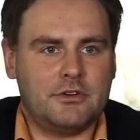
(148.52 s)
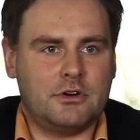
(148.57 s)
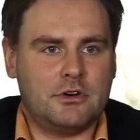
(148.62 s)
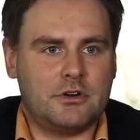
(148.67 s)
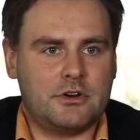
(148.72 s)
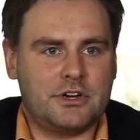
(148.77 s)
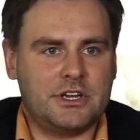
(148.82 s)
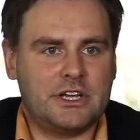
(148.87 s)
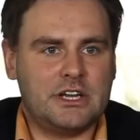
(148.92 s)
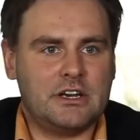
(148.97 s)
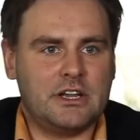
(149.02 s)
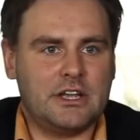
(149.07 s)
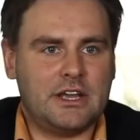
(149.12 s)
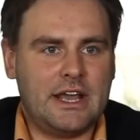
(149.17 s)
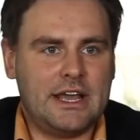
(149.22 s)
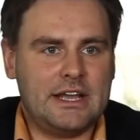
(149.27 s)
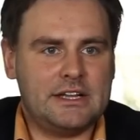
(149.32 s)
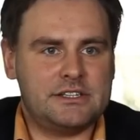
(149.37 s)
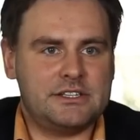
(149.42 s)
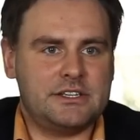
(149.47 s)
or nearly
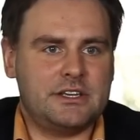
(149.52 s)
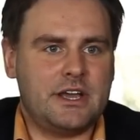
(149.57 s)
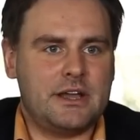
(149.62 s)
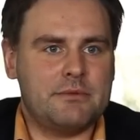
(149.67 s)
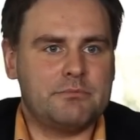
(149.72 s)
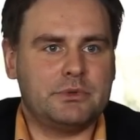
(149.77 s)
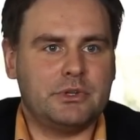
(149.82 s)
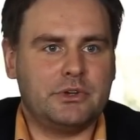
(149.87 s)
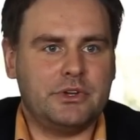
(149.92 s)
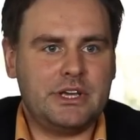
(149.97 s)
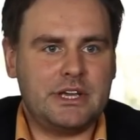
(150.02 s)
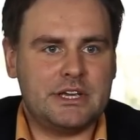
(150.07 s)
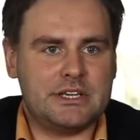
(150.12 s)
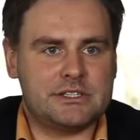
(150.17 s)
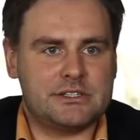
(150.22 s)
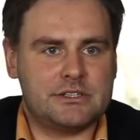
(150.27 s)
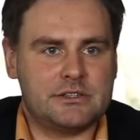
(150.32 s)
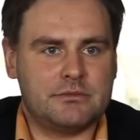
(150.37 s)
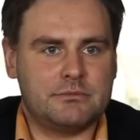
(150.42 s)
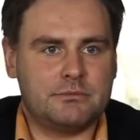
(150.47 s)
80
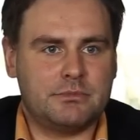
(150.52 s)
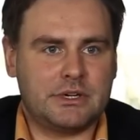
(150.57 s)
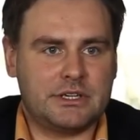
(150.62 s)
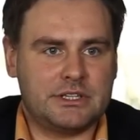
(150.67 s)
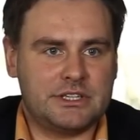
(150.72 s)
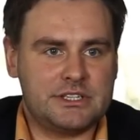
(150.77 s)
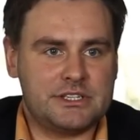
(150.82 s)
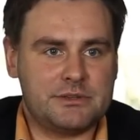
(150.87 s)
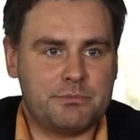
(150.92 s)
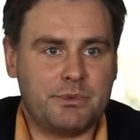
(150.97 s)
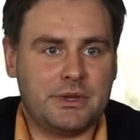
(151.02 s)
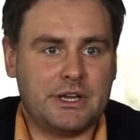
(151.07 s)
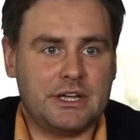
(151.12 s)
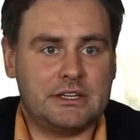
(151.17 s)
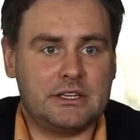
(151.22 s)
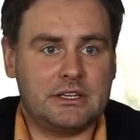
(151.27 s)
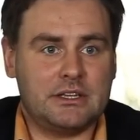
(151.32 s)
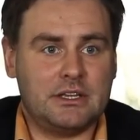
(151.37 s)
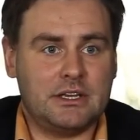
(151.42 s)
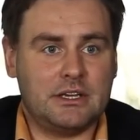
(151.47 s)
employees,
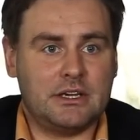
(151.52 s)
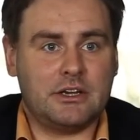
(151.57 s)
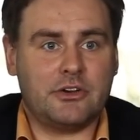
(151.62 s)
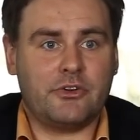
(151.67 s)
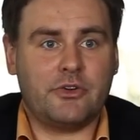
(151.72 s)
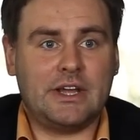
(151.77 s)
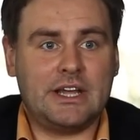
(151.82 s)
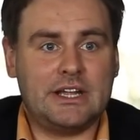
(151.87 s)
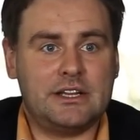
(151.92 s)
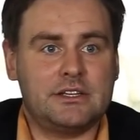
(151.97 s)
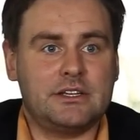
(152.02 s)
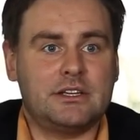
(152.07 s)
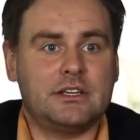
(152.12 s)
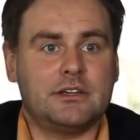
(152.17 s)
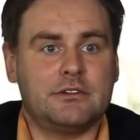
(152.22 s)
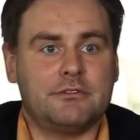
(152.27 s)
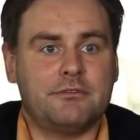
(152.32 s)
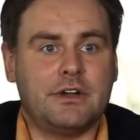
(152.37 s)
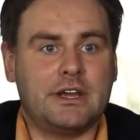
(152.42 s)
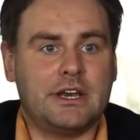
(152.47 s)
participated in
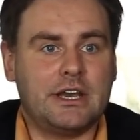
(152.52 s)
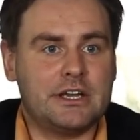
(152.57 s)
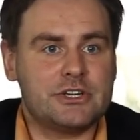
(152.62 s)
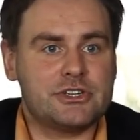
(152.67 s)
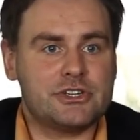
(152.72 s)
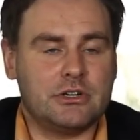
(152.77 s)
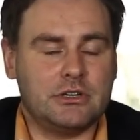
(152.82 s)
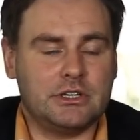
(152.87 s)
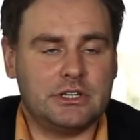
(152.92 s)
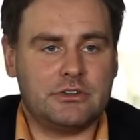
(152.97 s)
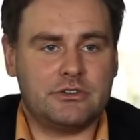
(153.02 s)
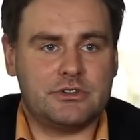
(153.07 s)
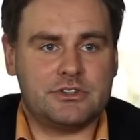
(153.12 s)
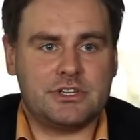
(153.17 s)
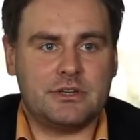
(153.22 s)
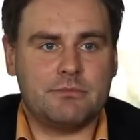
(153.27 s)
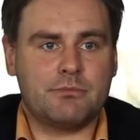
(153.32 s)
creating financial literacy